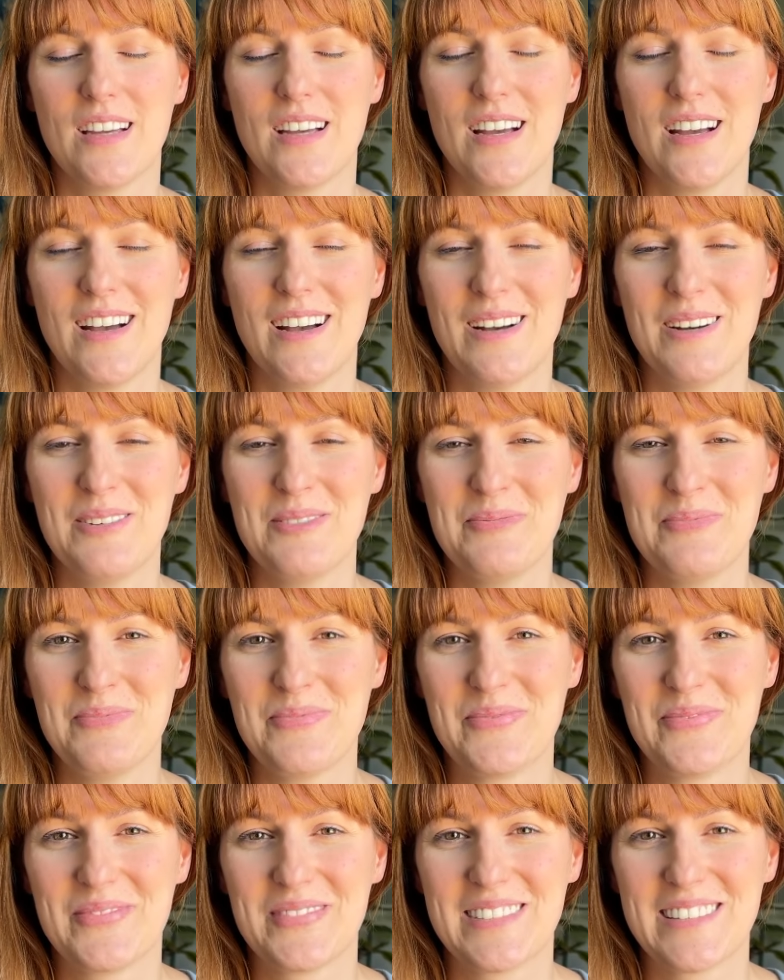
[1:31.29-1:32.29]

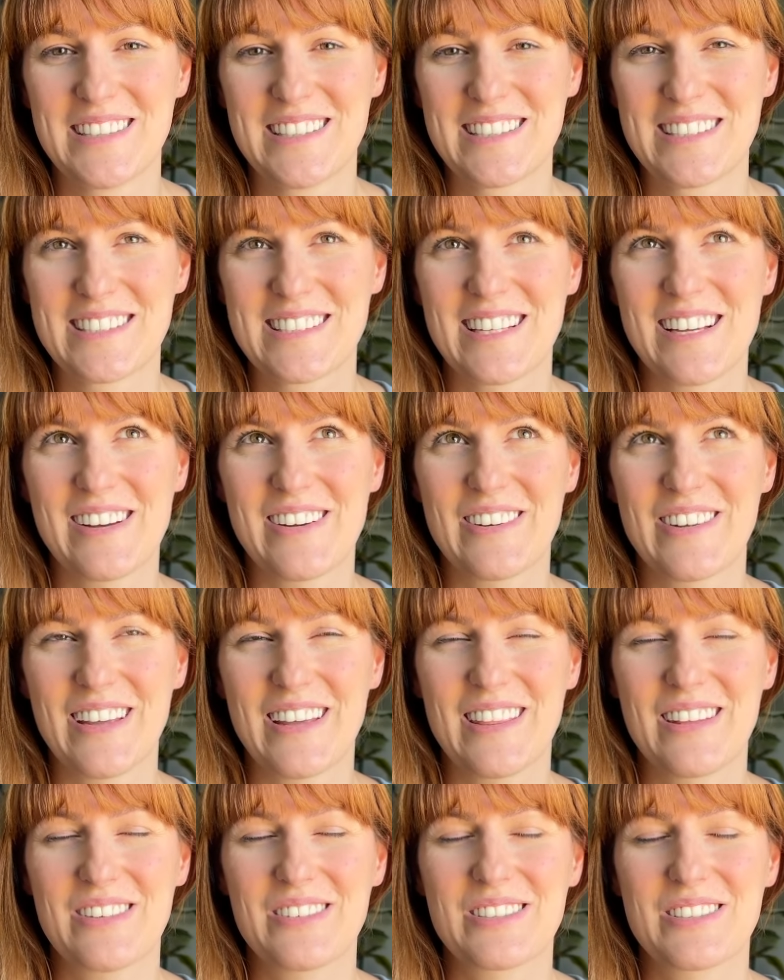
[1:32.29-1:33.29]
Um, so yeah,
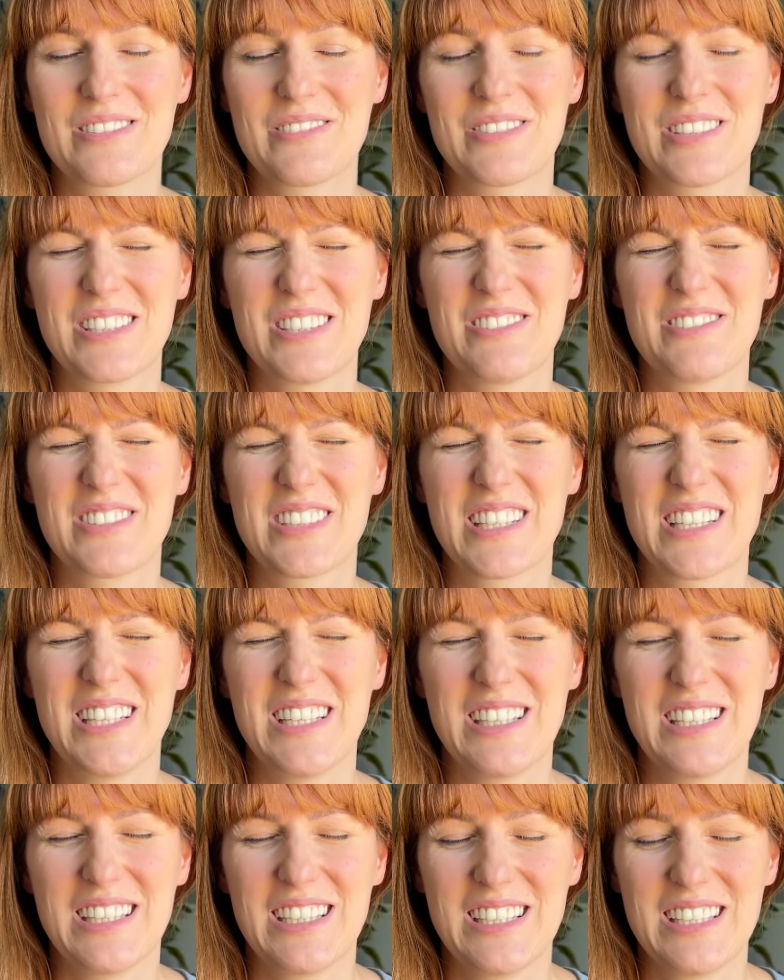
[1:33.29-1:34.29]
that was a really
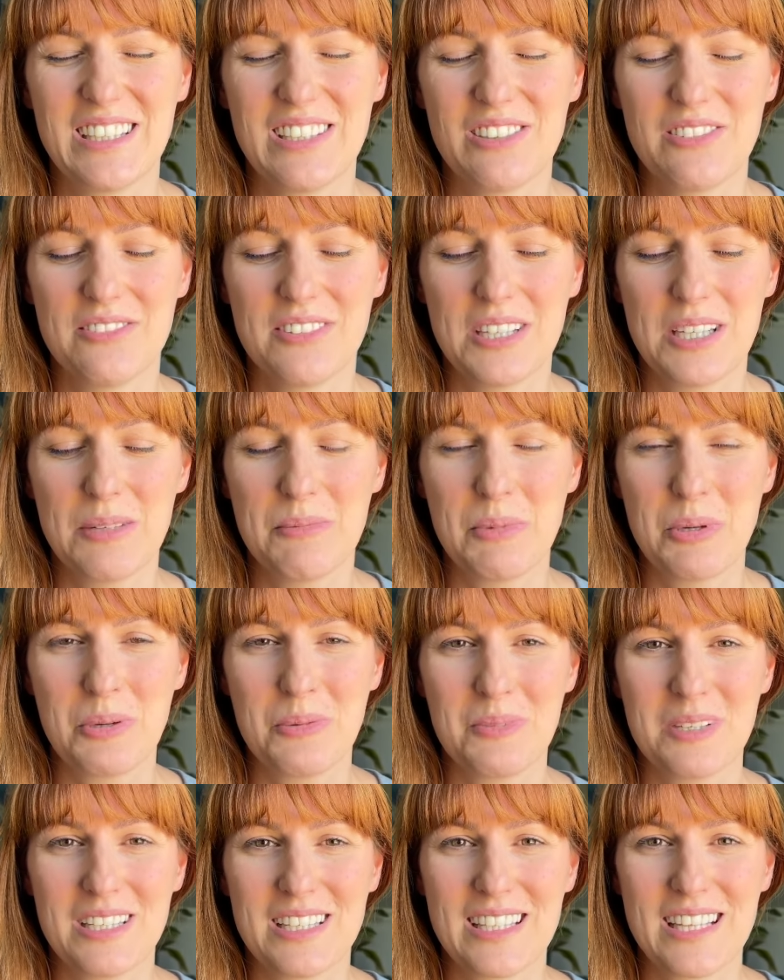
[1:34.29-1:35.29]
funny, funny
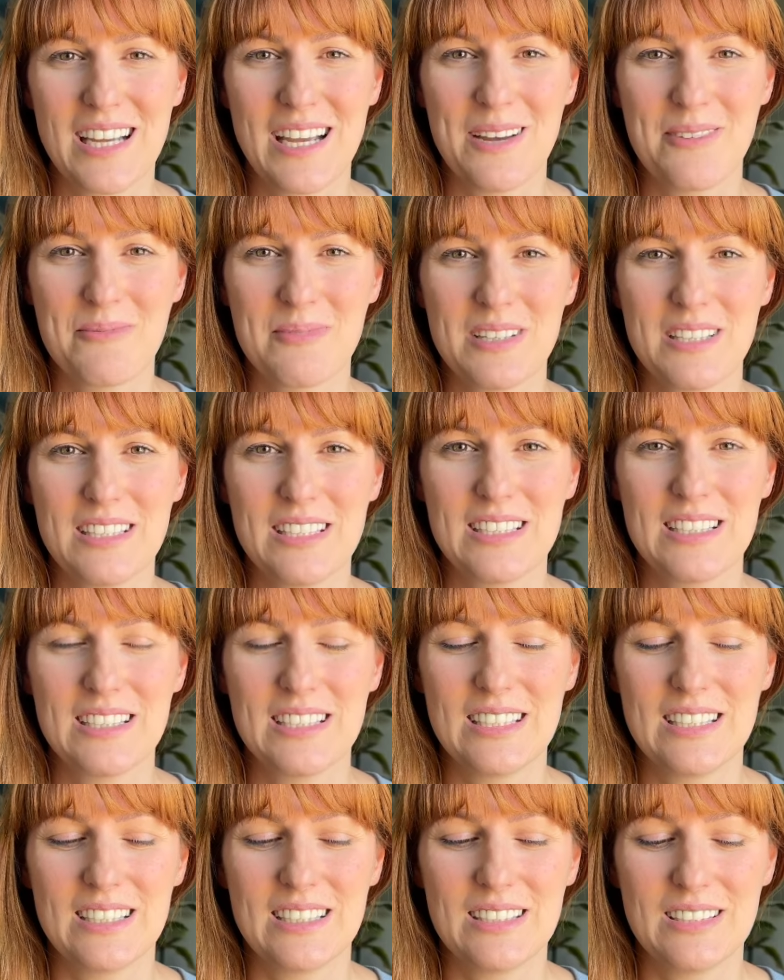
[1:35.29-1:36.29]
moment that happened
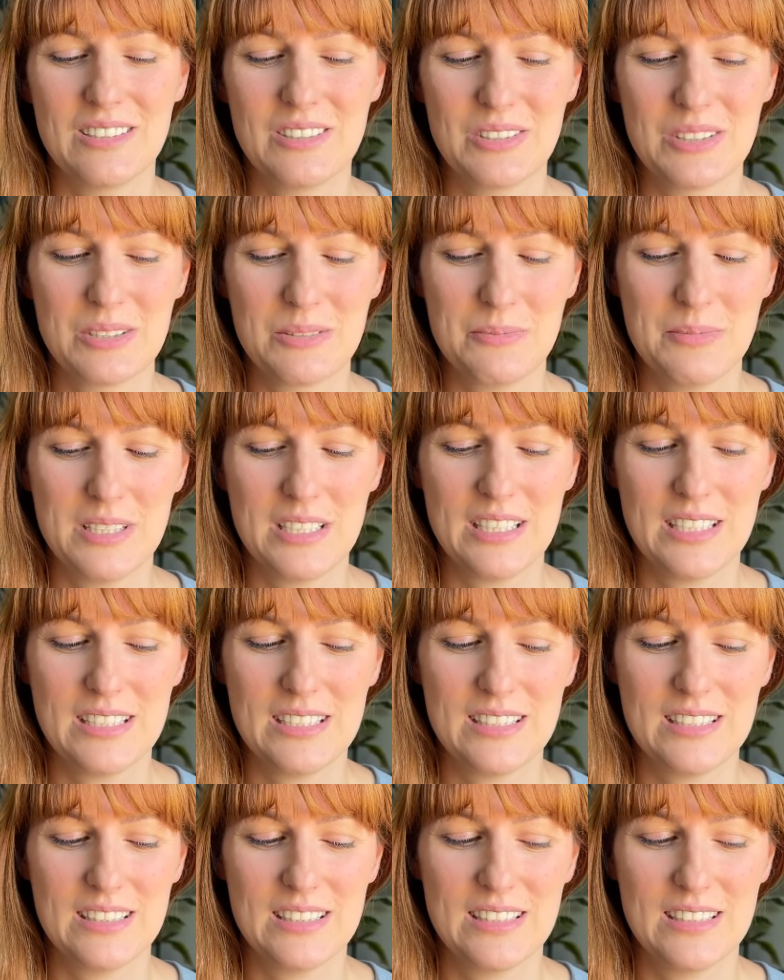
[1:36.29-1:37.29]
uh, with me
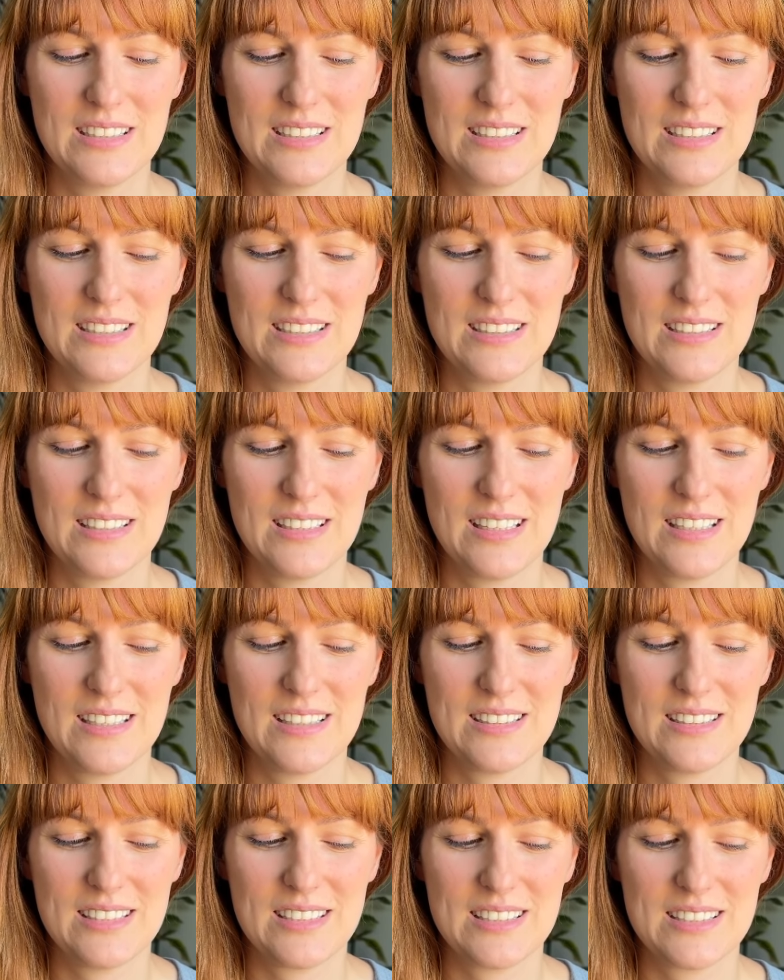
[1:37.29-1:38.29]
and
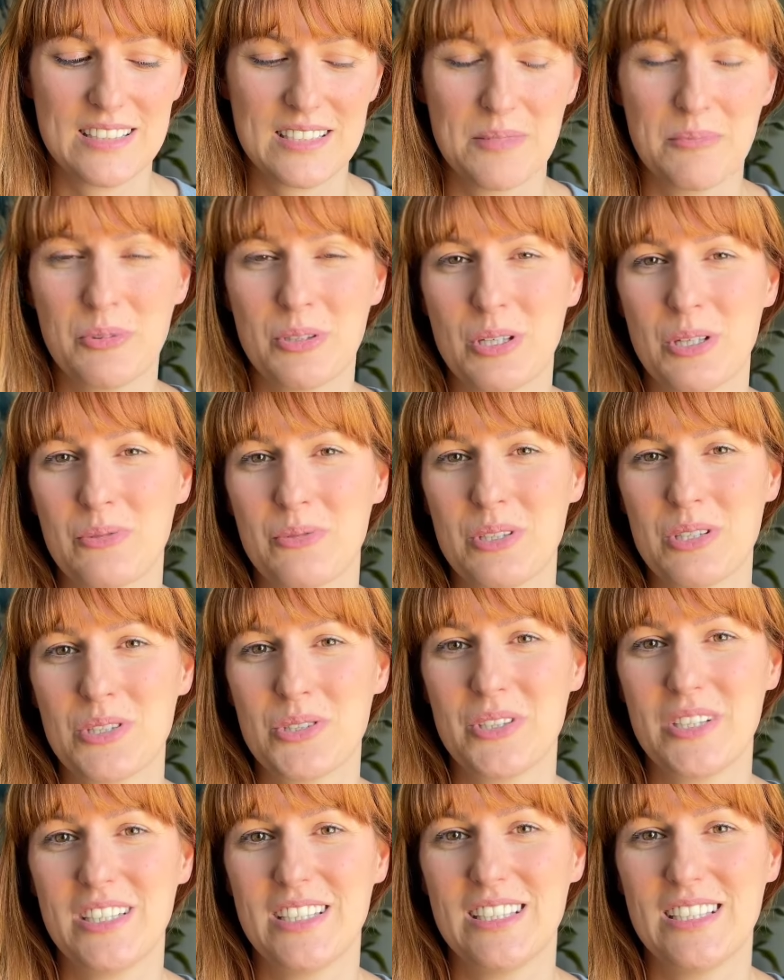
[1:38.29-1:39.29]
and uh, someone on
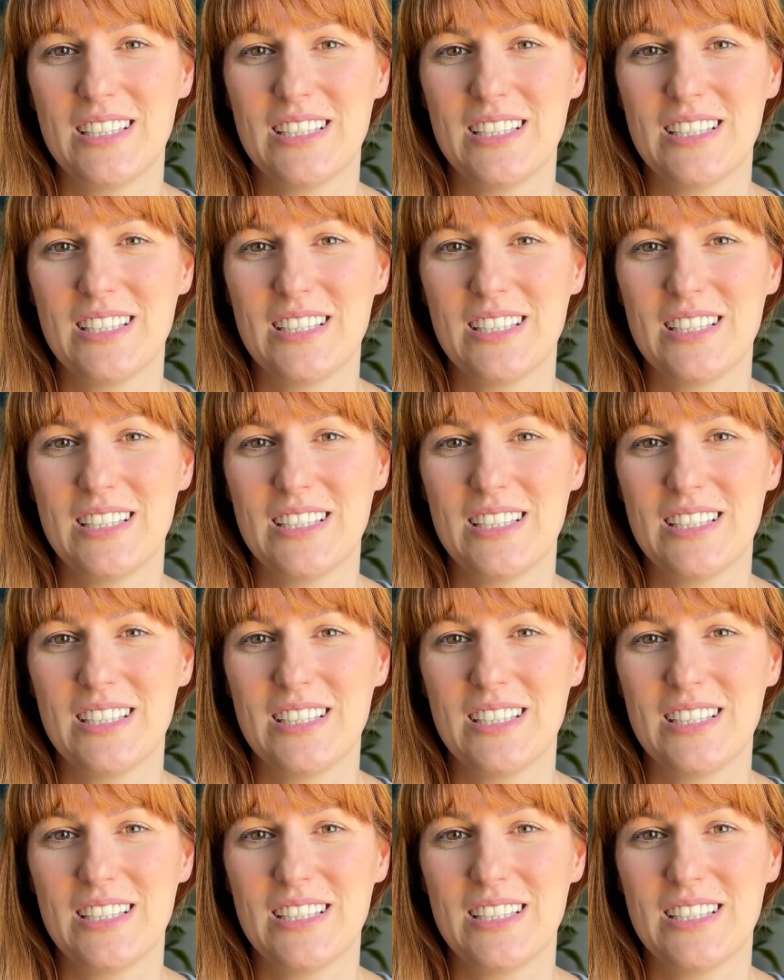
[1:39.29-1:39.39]
retreat.